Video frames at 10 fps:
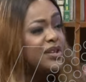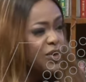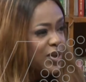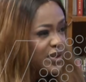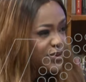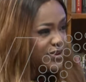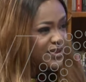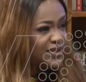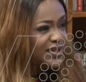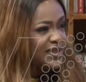in Nollywood.
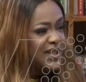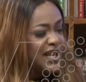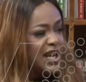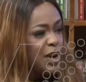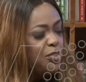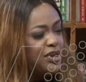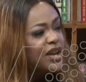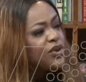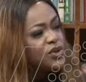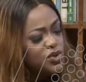Thank you. But
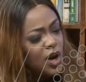that also